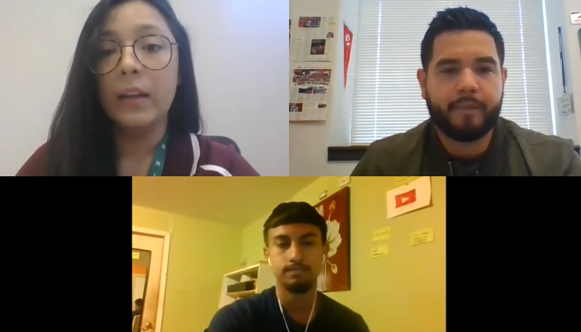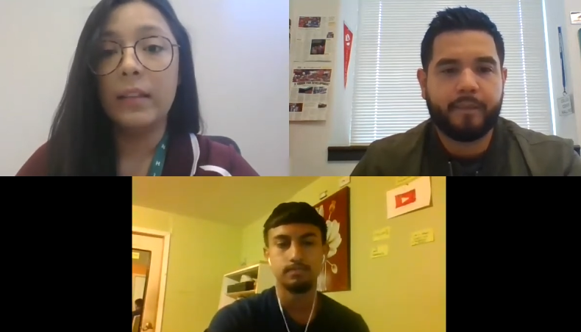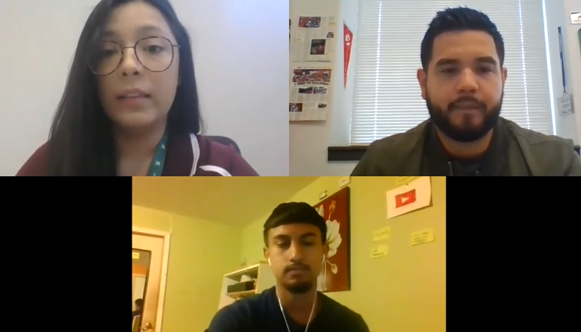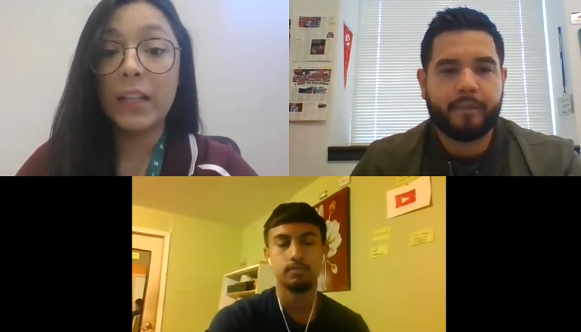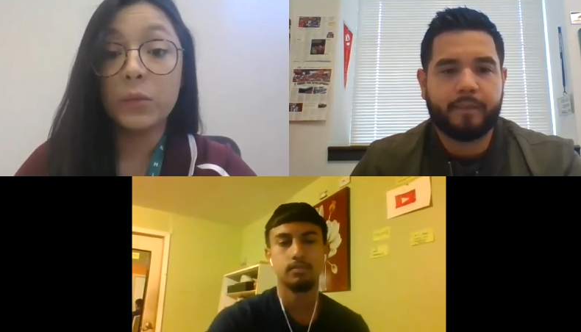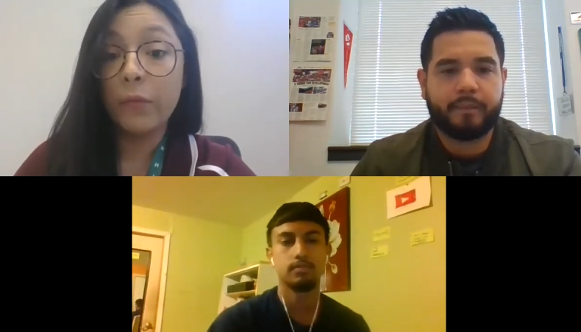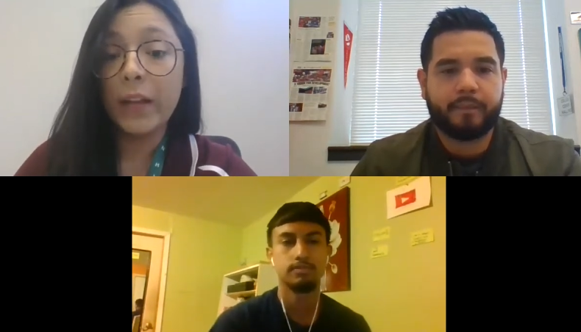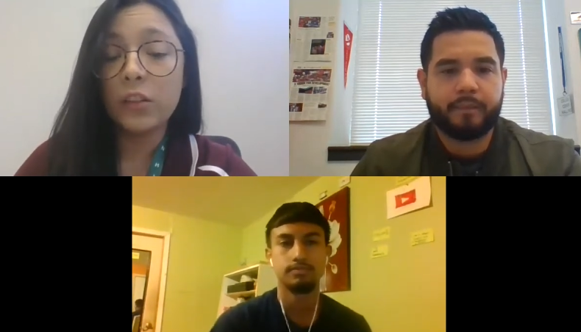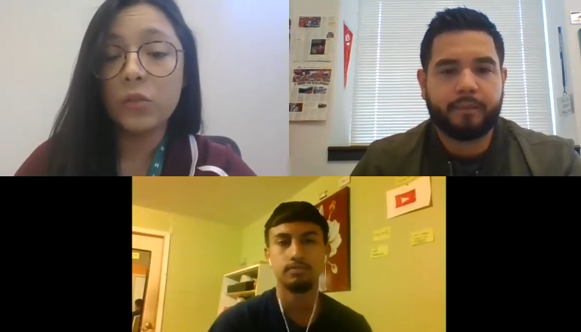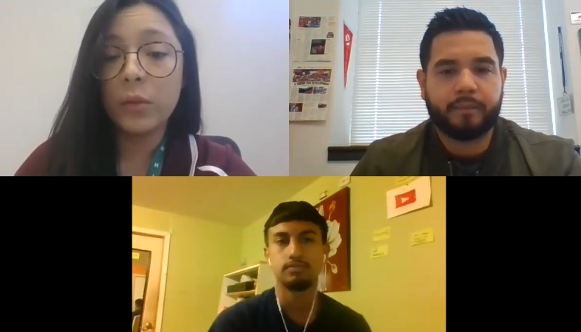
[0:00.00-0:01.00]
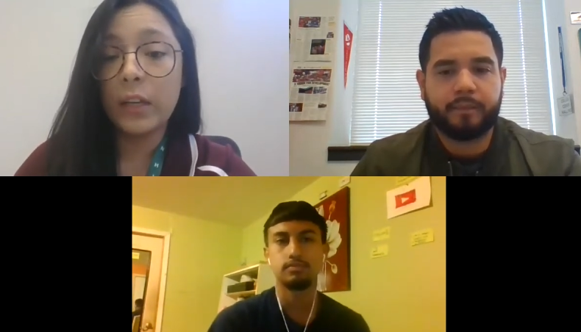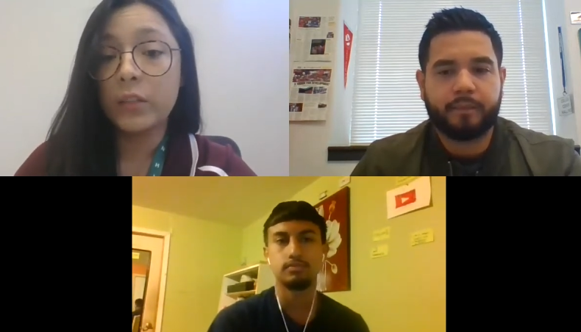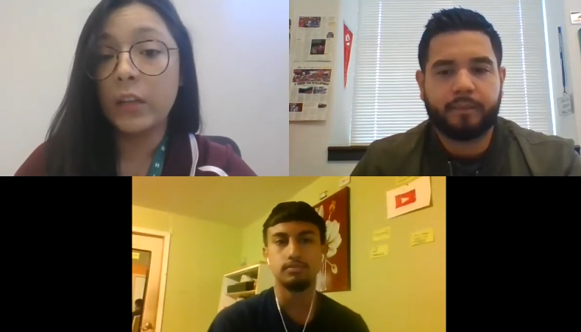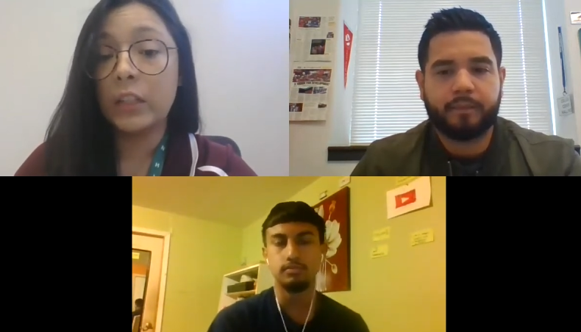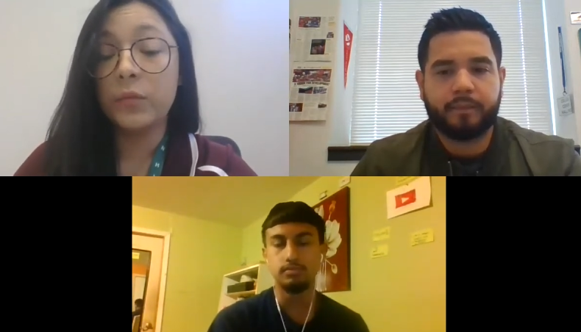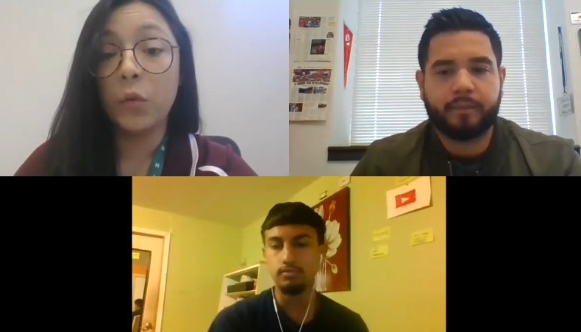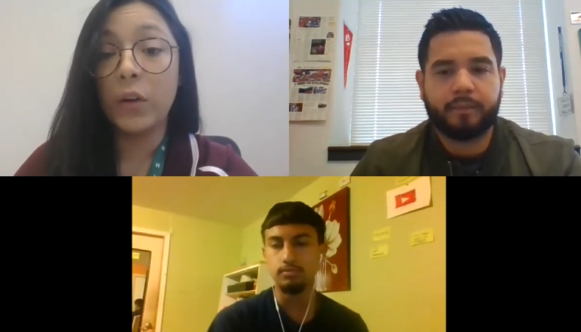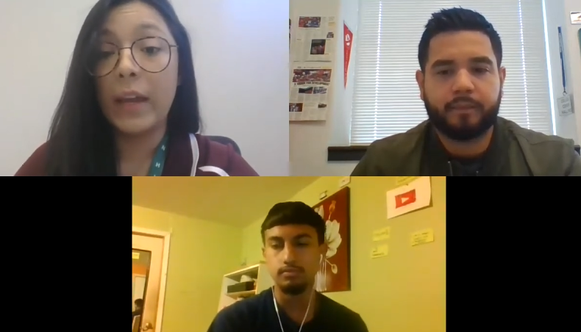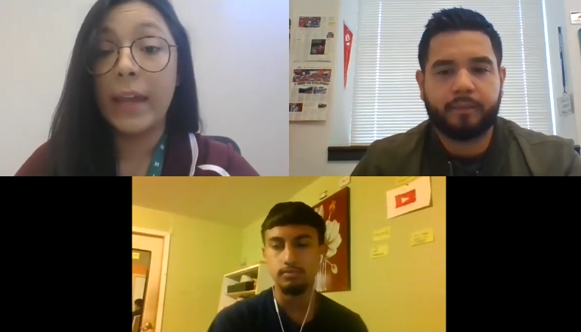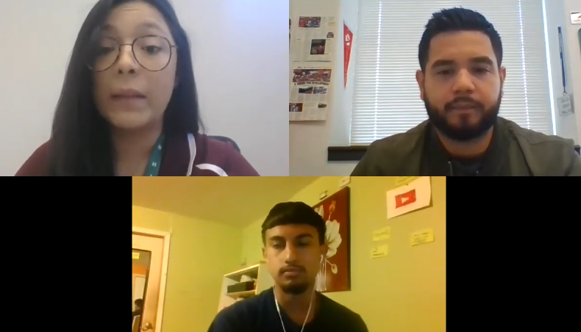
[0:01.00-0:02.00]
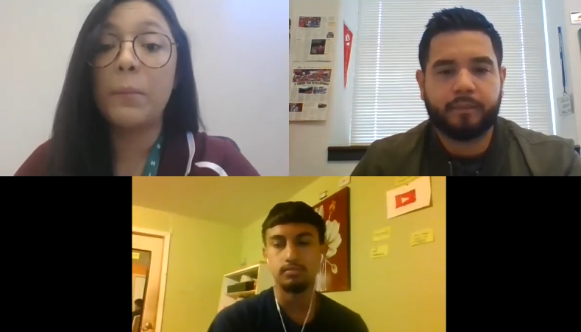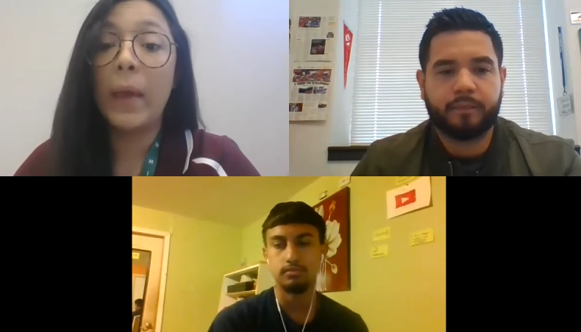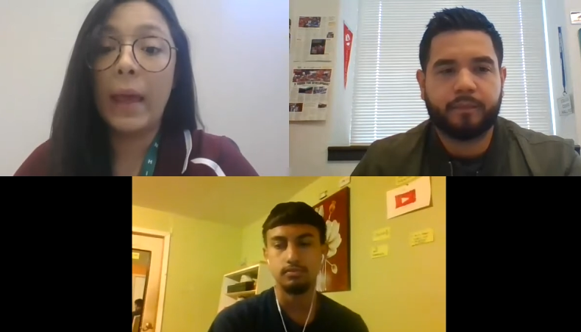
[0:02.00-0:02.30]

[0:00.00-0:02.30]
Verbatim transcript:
Speaker 1: that's what financial aid is, is for it can